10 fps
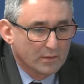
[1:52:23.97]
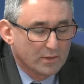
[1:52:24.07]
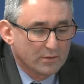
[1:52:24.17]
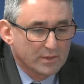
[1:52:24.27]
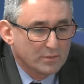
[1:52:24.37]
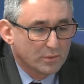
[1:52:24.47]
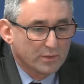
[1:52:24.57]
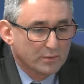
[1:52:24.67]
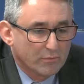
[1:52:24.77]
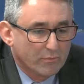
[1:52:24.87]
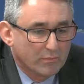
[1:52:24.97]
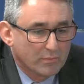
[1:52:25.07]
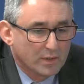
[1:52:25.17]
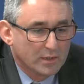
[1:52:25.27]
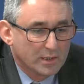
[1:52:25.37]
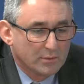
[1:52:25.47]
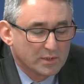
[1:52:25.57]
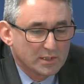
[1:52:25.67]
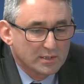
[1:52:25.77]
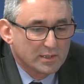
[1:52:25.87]
There isn't one. It
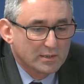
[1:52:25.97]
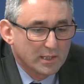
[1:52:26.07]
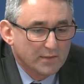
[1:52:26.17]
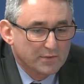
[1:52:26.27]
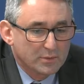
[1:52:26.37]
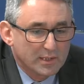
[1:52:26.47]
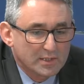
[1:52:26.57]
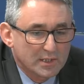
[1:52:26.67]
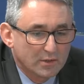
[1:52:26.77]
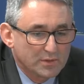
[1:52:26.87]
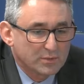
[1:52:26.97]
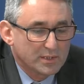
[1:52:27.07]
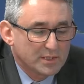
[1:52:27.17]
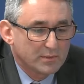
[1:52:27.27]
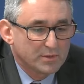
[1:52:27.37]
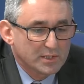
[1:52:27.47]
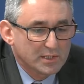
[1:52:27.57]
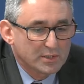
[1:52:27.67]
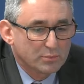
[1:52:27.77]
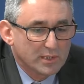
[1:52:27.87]
was left to ourselves to interpret it
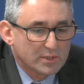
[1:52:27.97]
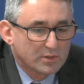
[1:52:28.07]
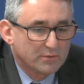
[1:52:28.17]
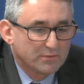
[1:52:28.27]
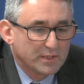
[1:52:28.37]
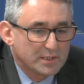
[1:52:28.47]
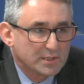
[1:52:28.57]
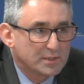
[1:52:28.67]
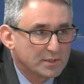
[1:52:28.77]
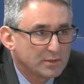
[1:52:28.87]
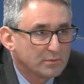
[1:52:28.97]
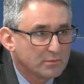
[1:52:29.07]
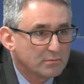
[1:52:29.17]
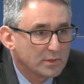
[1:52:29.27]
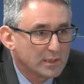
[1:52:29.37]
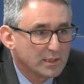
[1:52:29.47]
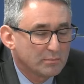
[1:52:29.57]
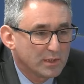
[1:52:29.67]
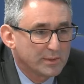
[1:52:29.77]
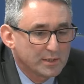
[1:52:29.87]
as we saw fit and to
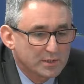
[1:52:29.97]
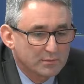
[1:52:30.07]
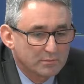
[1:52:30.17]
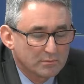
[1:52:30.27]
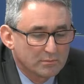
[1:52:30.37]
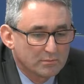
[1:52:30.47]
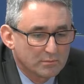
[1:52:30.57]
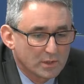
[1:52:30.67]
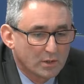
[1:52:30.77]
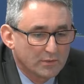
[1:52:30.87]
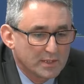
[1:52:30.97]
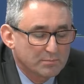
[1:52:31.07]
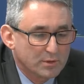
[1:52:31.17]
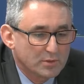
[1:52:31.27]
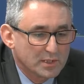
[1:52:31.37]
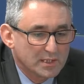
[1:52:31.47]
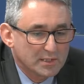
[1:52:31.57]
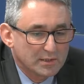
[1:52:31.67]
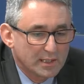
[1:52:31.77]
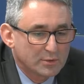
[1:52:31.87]
implement all of this
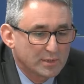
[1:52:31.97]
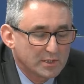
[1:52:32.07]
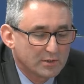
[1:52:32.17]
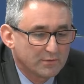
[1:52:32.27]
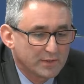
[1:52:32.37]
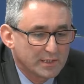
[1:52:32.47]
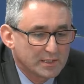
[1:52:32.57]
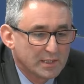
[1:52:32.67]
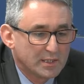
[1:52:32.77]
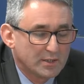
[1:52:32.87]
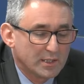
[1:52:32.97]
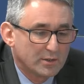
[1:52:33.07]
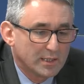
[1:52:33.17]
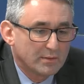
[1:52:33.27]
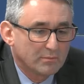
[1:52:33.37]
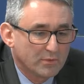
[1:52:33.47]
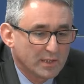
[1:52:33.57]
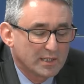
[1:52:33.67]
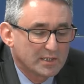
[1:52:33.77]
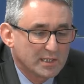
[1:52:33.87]
process as we saw fit. The only
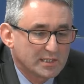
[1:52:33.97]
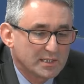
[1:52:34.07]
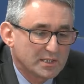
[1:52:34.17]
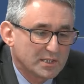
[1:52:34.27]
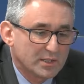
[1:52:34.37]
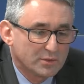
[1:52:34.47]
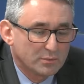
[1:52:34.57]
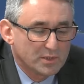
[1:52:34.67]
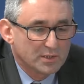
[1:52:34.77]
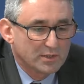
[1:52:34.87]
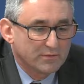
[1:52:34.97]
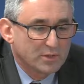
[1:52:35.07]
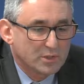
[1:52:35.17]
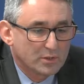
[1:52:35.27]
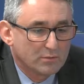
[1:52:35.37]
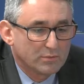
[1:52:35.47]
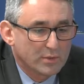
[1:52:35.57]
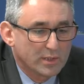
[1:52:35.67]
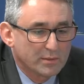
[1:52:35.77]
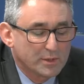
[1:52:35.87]
thing set in stone was the functional
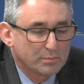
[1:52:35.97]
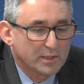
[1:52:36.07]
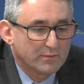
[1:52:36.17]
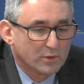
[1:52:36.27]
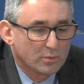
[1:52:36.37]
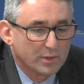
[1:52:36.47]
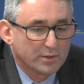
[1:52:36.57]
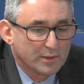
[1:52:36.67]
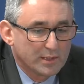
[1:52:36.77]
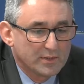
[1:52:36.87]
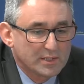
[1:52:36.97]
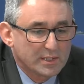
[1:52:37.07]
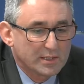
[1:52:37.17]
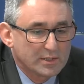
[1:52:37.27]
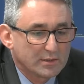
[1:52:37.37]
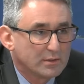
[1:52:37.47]
requirement B41 in this case.